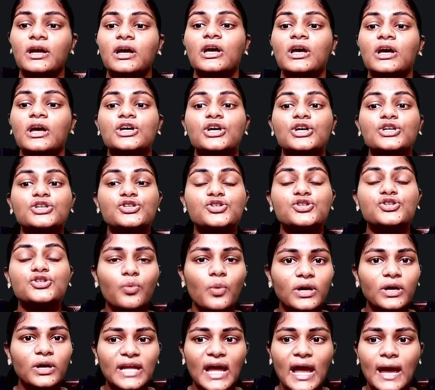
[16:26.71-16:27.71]
So what
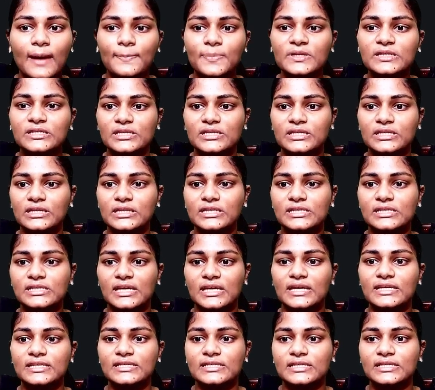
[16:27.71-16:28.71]
happens in this case
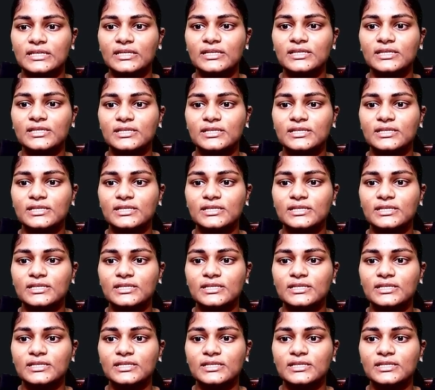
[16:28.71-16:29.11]
is,